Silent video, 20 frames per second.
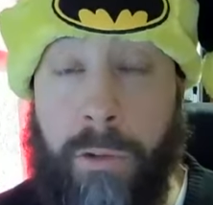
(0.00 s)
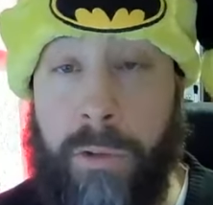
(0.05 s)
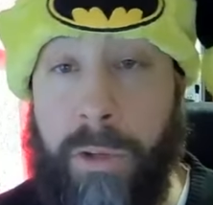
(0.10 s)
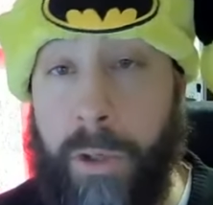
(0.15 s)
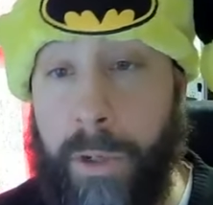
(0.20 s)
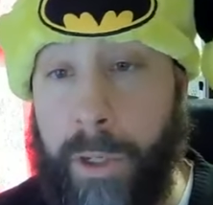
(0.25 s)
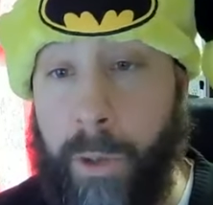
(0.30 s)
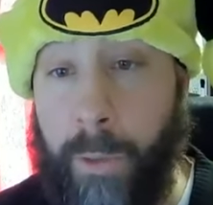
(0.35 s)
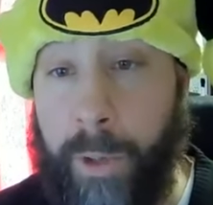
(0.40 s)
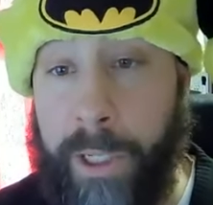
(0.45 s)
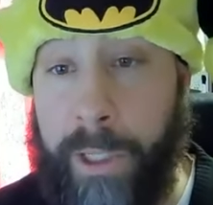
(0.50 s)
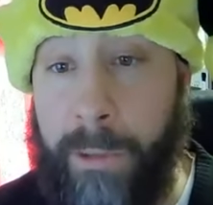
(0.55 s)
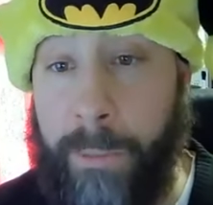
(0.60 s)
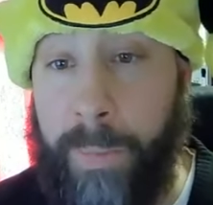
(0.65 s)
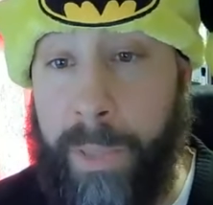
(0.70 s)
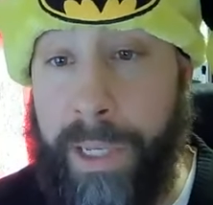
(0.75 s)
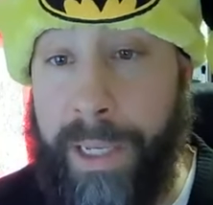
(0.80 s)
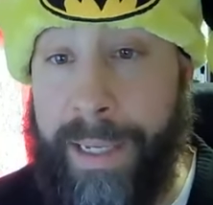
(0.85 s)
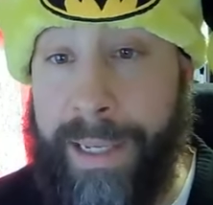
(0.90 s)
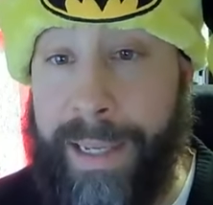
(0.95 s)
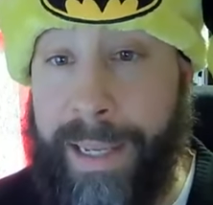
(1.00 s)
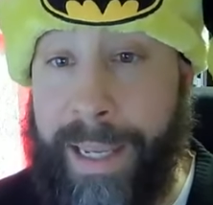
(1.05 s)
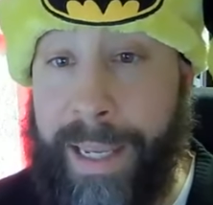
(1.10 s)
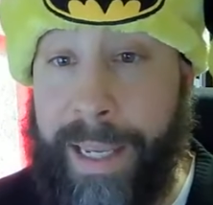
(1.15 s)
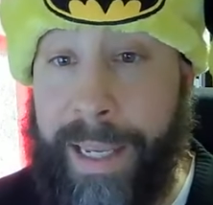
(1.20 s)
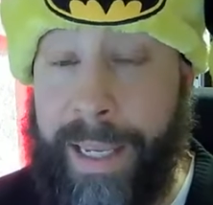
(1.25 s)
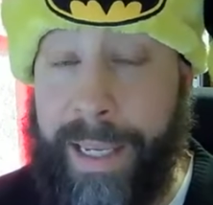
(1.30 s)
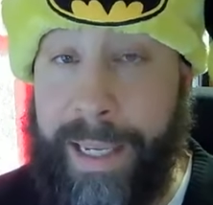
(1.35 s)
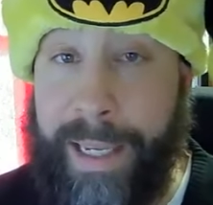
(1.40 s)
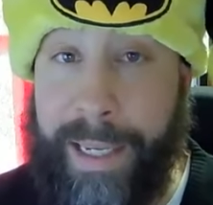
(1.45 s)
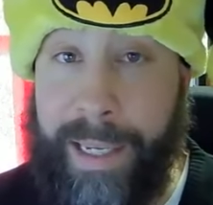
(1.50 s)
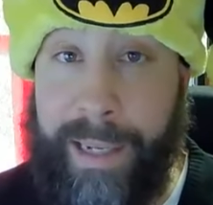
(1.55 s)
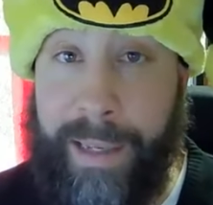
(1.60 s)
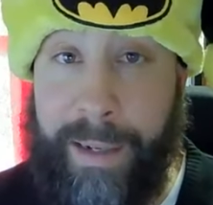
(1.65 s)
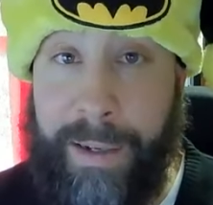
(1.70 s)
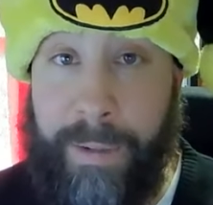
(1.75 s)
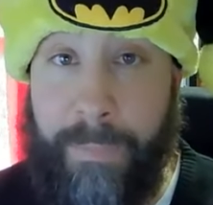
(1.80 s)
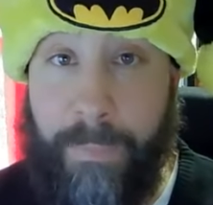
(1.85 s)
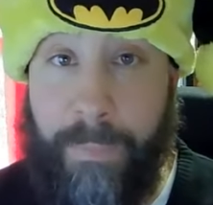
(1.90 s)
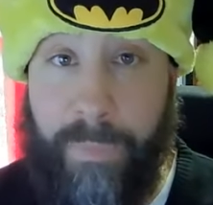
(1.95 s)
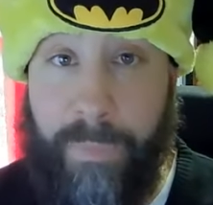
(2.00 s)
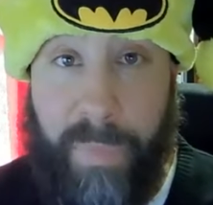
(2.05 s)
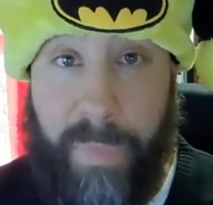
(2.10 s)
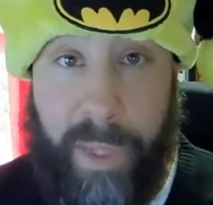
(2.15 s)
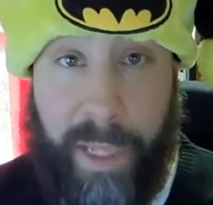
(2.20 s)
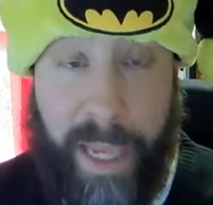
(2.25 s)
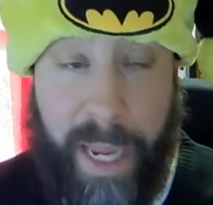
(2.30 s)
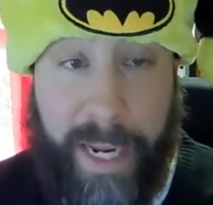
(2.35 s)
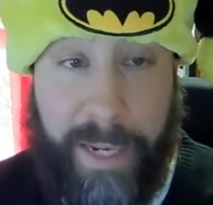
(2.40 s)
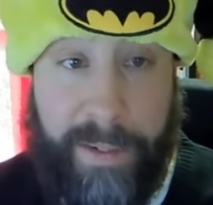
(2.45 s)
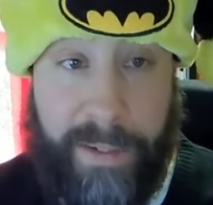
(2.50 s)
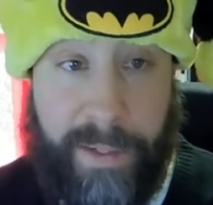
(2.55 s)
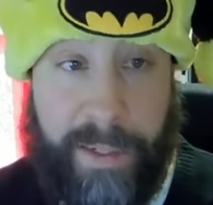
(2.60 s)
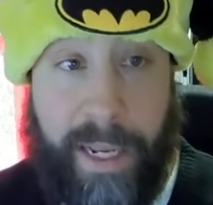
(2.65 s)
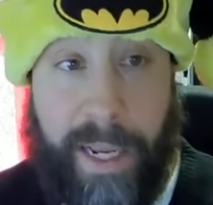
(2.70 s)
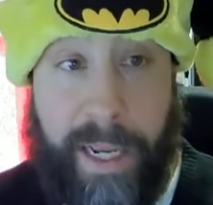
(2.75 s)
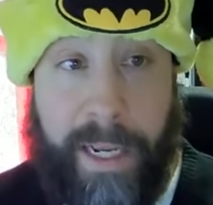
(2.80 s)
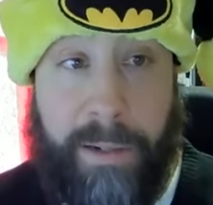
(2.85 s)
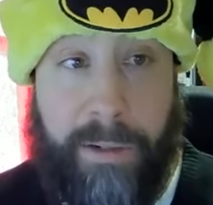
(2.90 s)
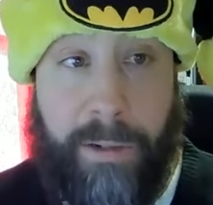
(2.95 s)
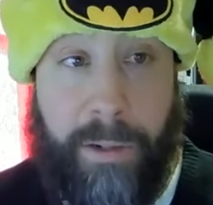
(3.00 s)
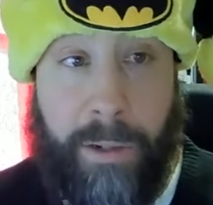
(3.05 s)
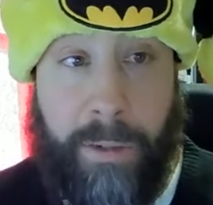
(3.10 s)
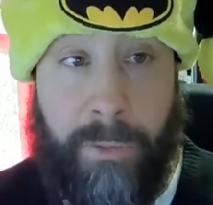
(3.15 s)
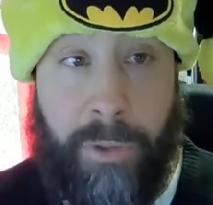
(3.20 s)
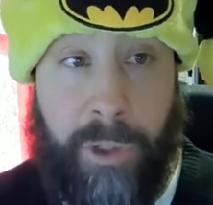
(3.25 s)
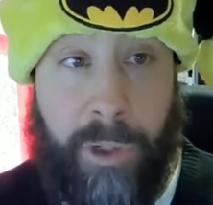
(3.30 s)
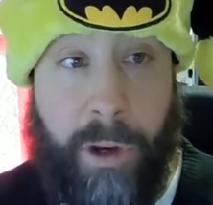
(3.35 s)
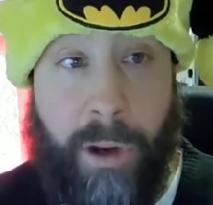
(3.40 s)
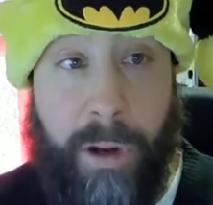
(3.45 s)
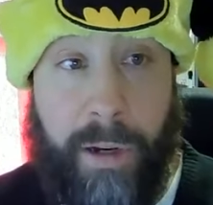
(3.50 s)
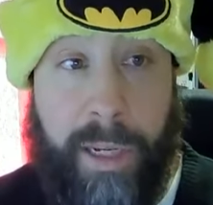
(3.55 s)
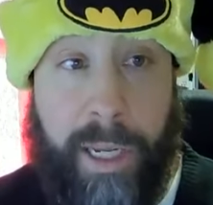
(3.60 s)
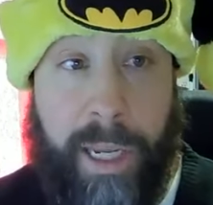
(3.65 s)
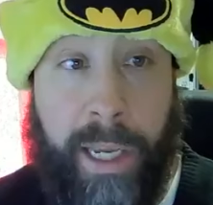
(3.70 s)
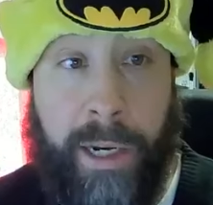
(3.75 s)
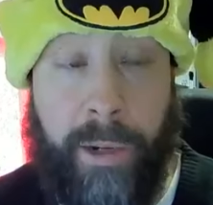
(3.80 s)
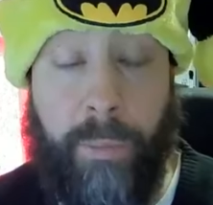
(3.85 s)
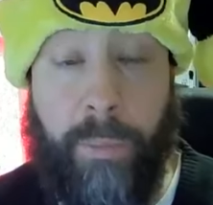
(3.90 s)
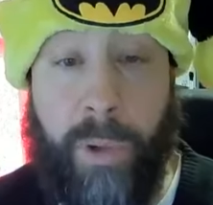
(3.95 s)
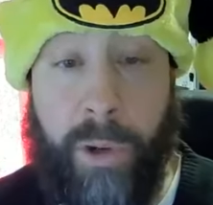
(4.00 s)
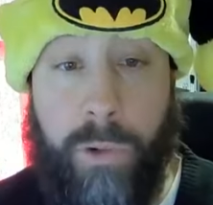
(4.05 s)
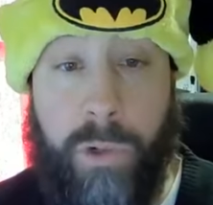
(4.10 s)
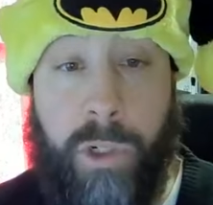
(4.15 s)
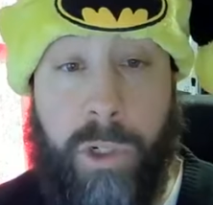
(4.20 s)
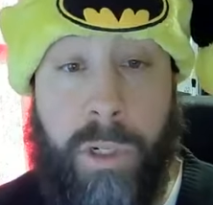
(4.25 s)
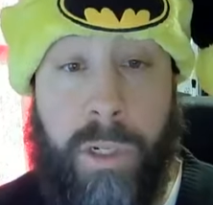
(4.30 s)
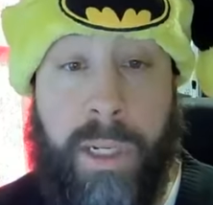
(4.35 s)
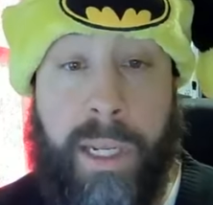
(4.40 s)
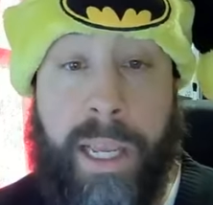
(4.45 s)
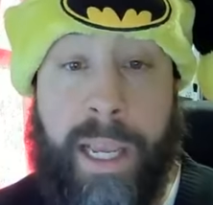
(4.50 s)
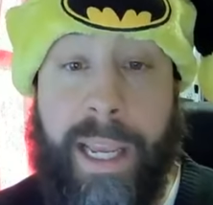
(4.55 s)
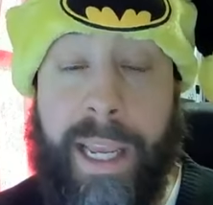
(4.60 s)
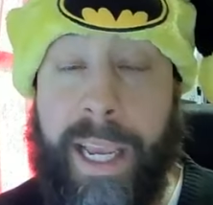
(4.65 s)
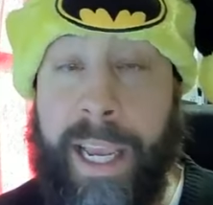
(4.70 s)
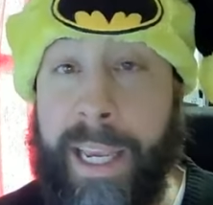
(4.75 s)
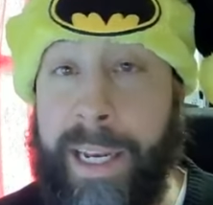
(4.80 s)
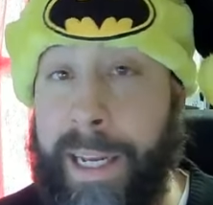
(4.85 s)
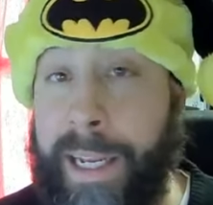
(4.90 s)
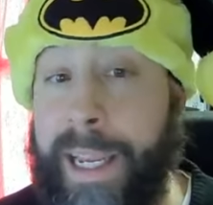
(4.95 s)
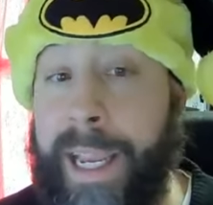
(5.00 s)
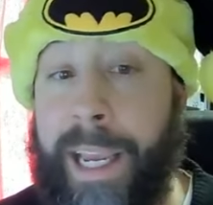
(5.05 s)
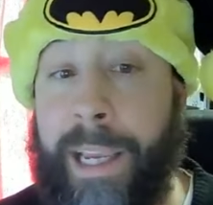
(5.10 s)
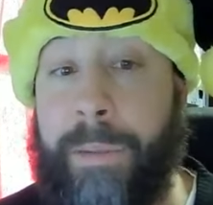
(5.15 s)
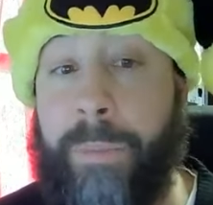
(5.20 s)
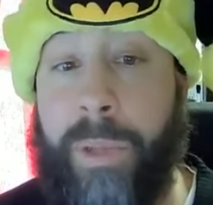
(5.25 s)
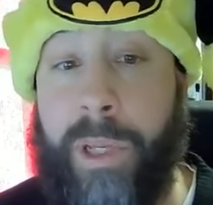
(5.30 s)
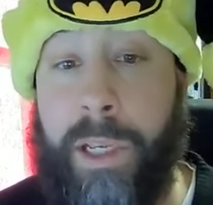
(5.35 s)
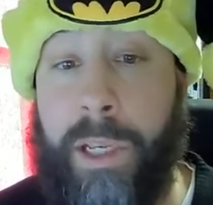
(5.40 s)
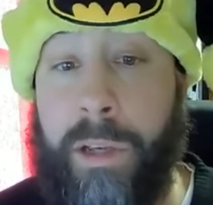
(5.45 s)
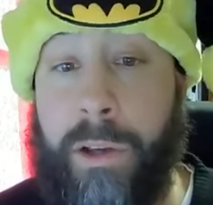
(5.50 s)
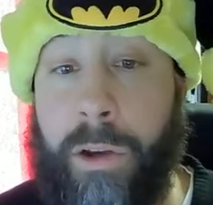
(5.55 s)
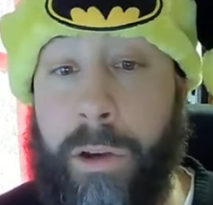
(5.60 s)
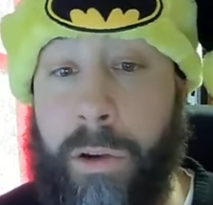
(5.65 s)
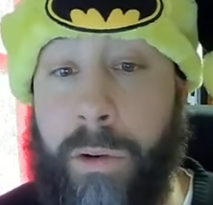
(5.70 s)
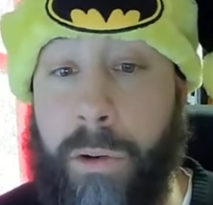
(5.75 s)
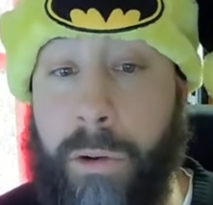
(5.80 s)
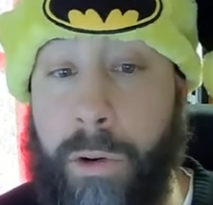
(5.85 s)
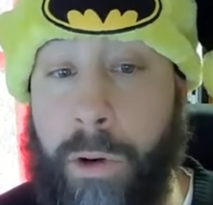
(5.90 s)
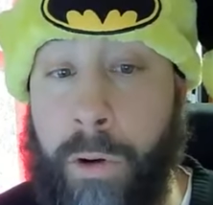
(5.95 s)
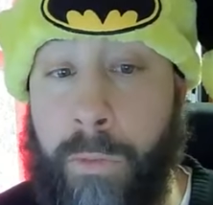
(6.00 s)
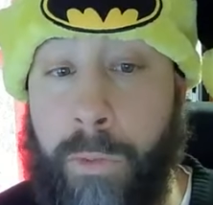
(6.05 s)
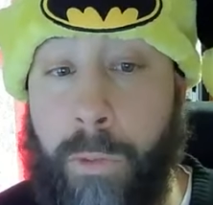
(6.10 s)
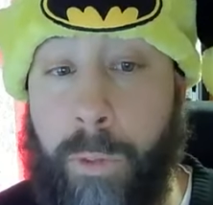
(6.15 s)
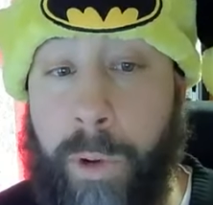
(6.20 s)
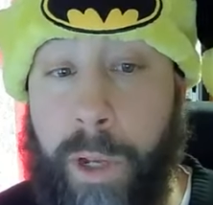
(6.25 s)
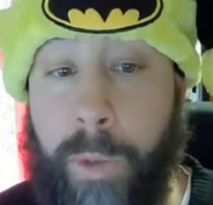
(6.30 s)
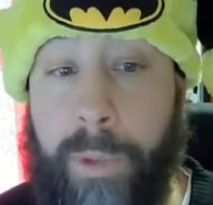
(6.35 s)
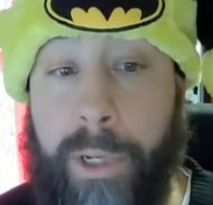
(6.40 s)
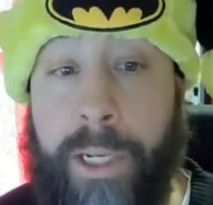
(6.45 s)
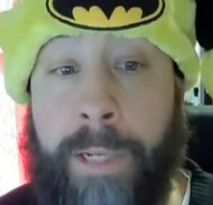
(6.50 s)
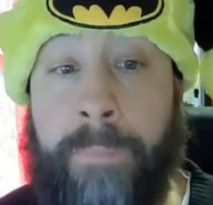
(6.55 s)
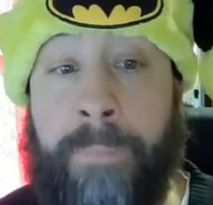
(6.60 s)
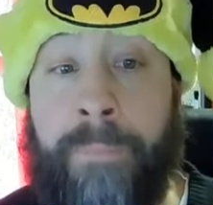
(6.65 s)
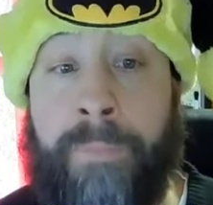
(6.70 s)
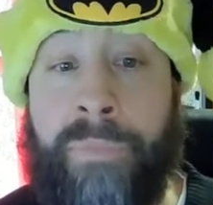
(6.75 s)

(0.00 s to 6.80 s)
You're going to be in a state of shock and emotion, and it can be overwhelming.